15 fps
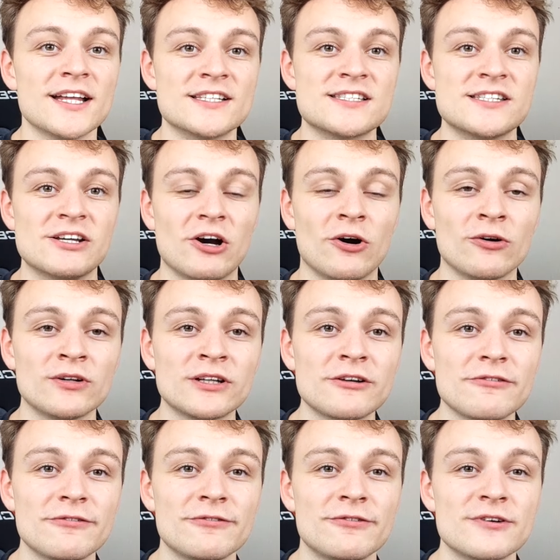It's the only
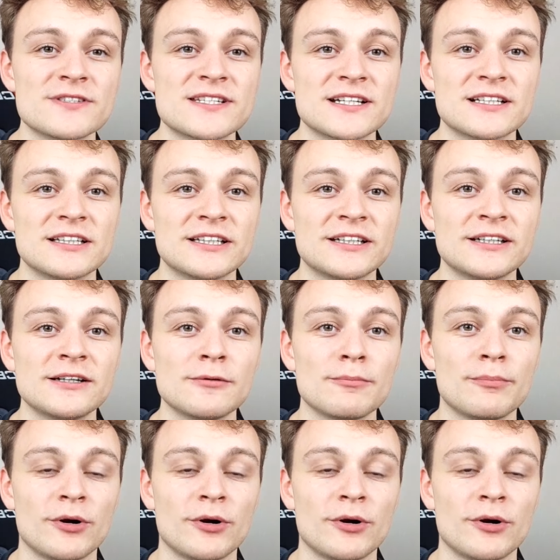physically